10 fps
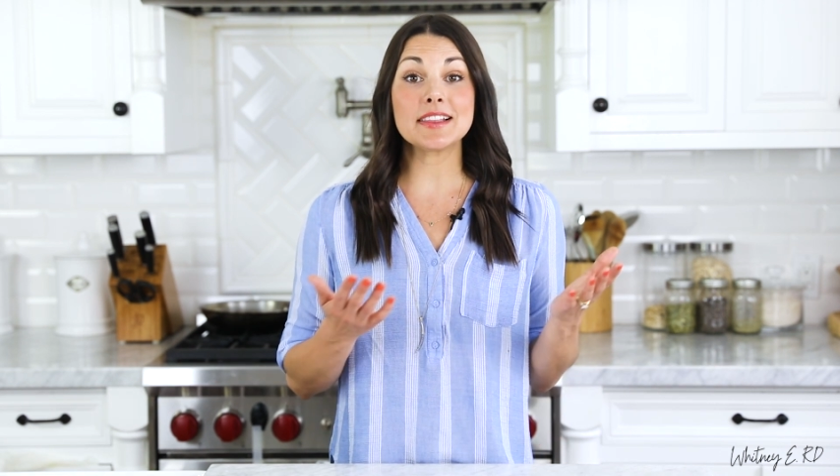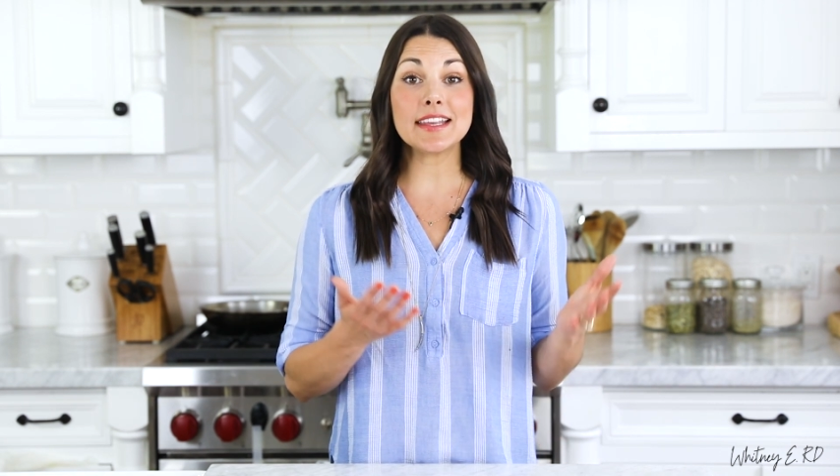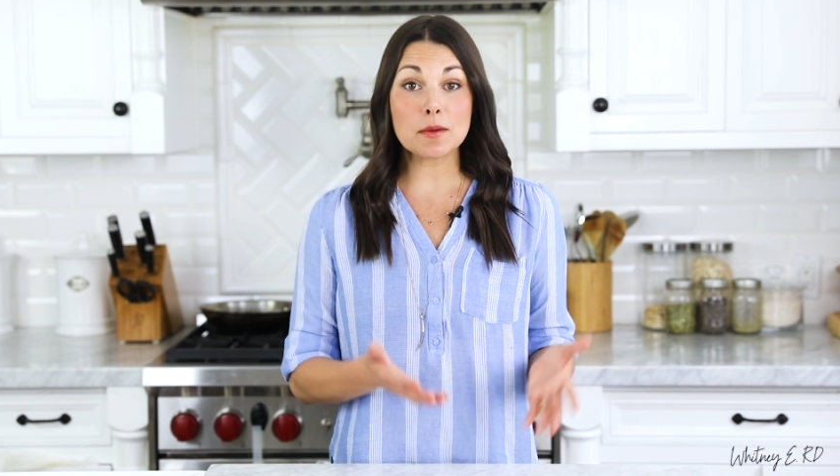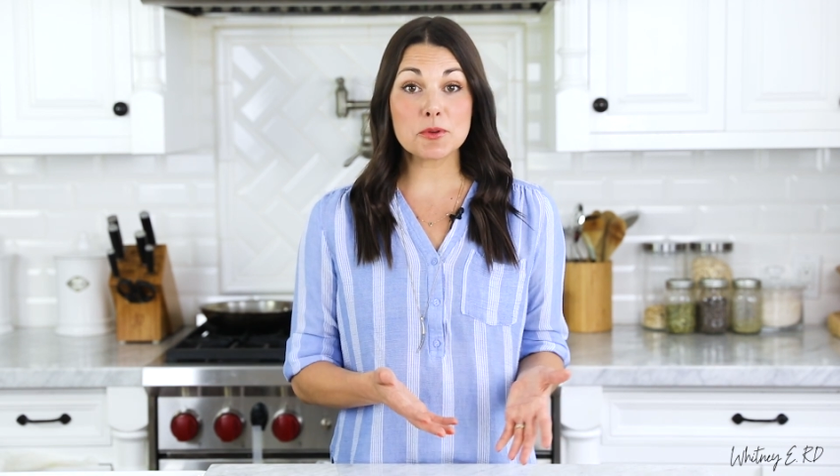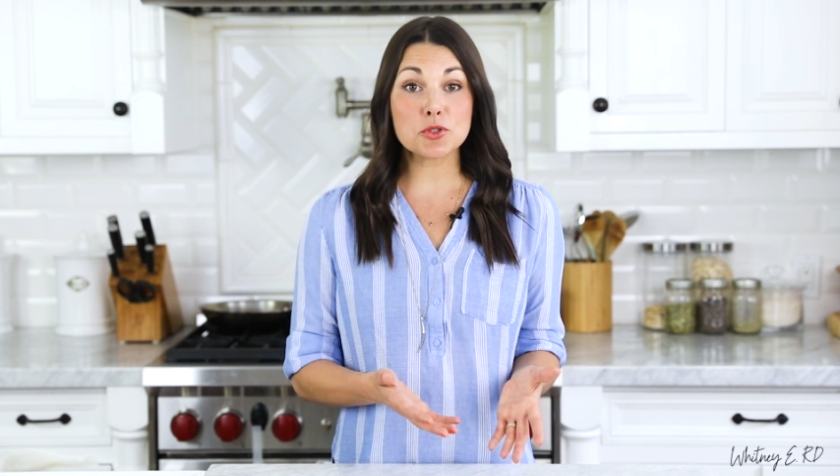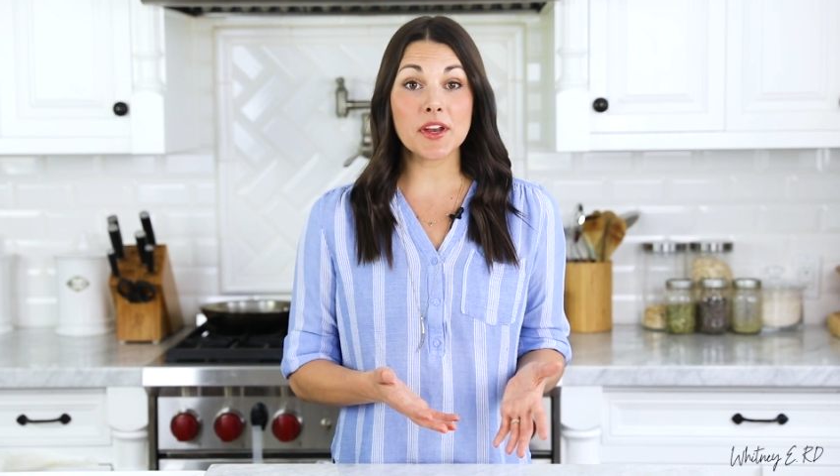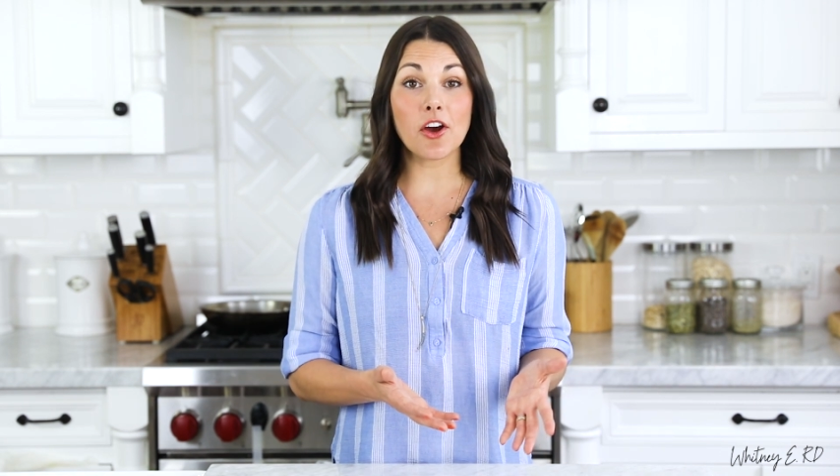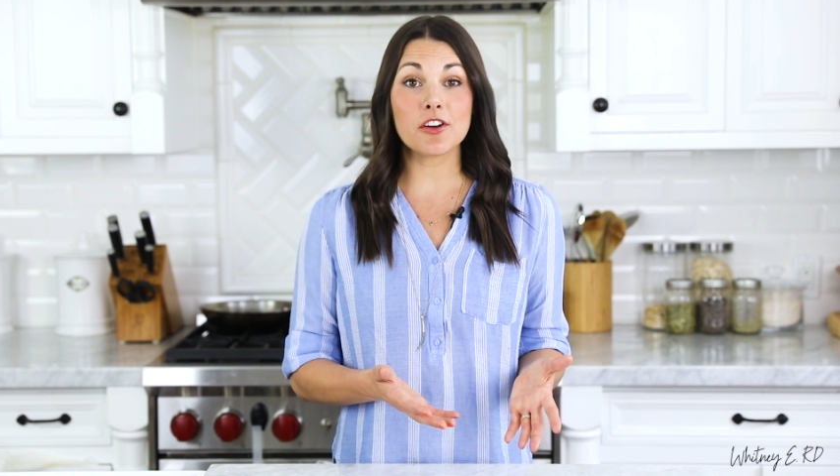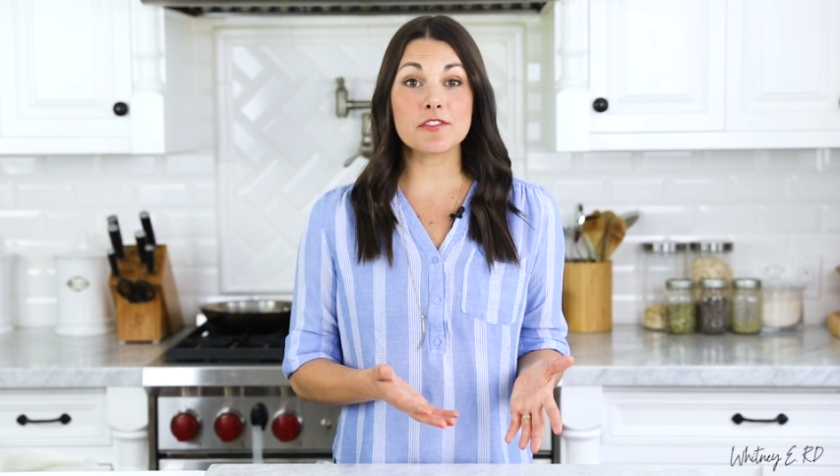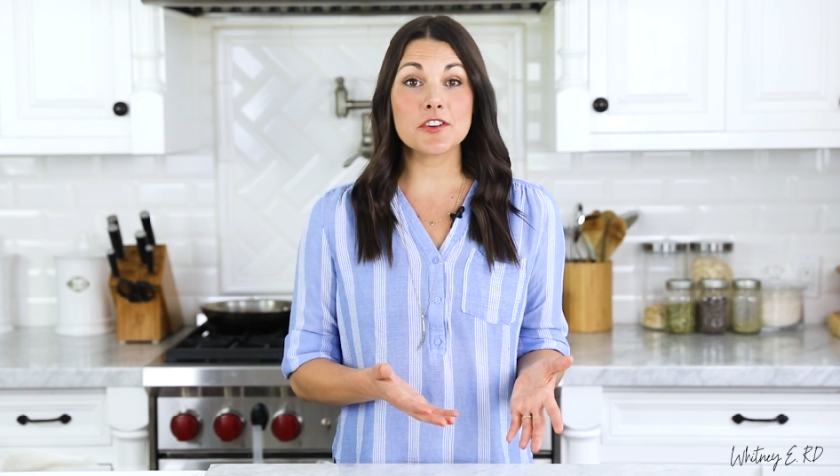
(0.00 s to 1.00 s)
link between
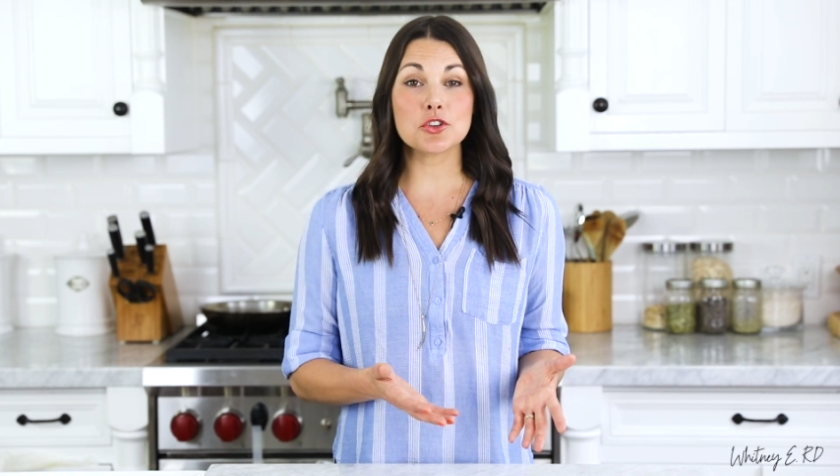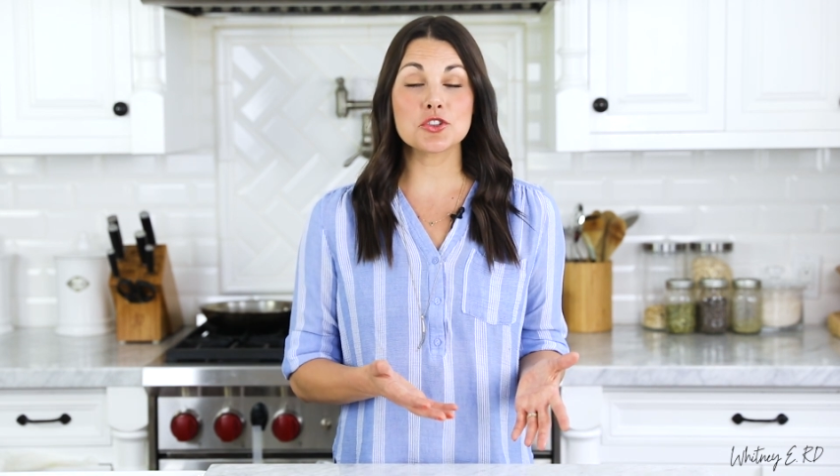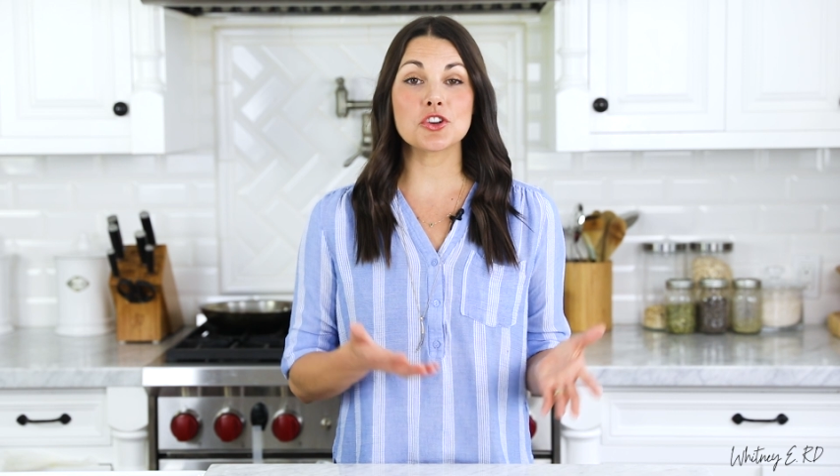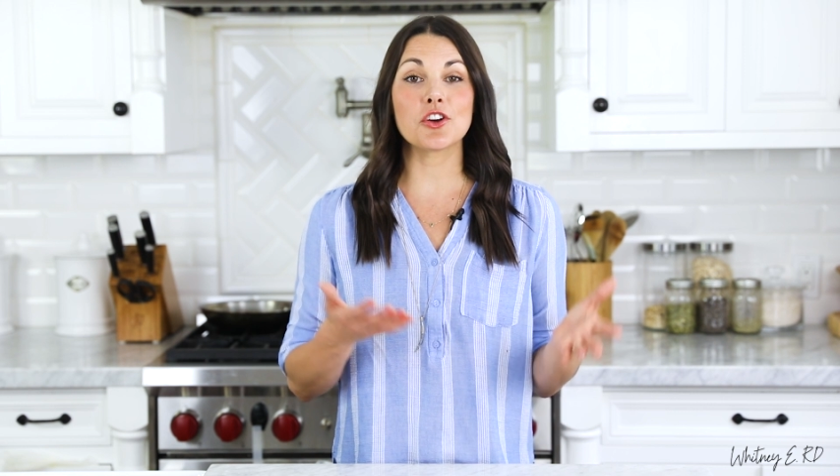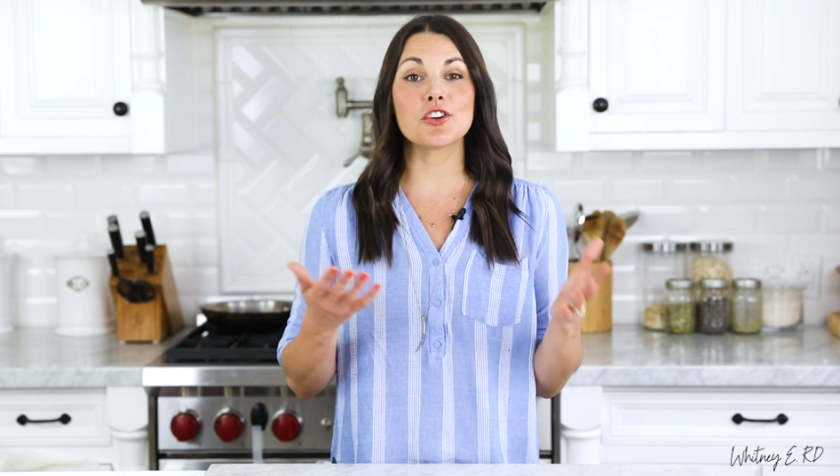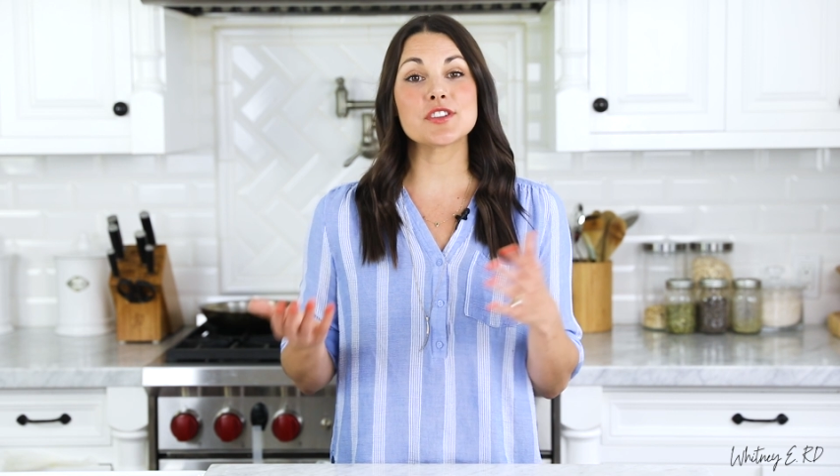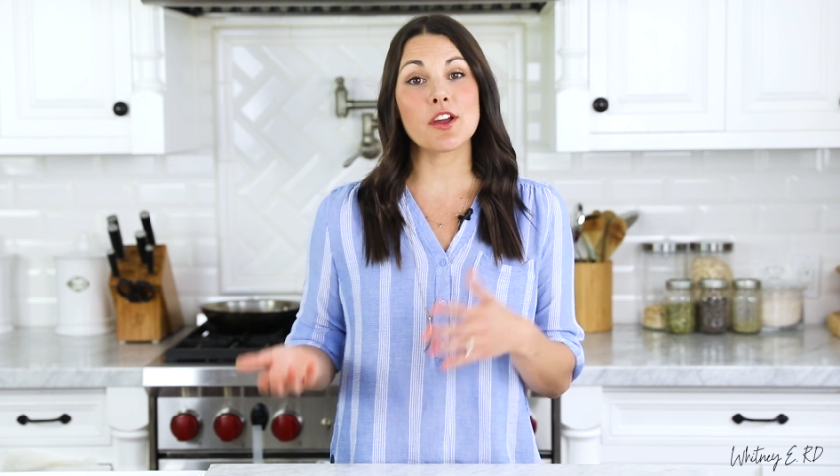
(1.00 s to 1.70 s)
artificial sugars